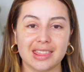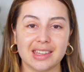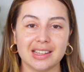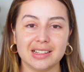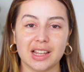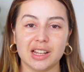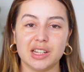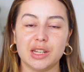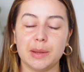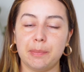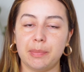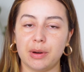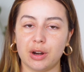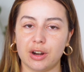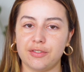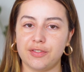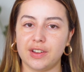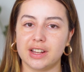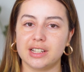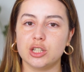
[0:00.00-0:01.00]
think that the
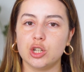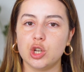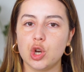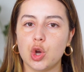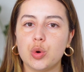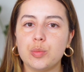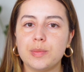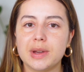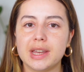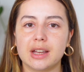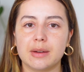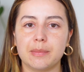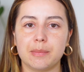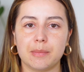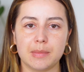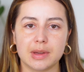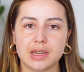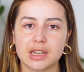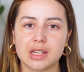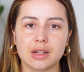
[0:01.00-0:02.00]
perfect no makeup
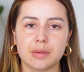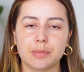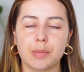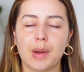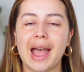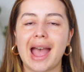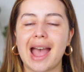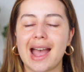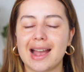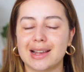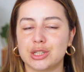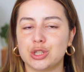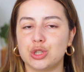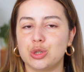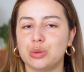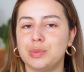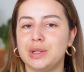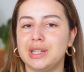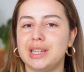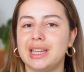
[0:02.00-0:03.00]
makeup has
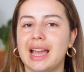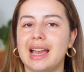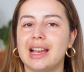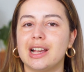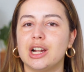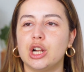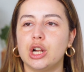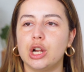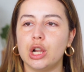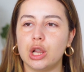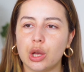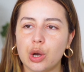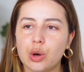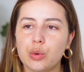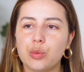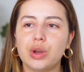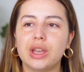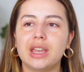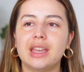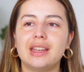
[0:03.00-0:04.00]
to be a
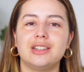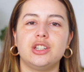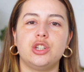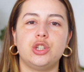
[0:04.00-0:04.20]
glowy,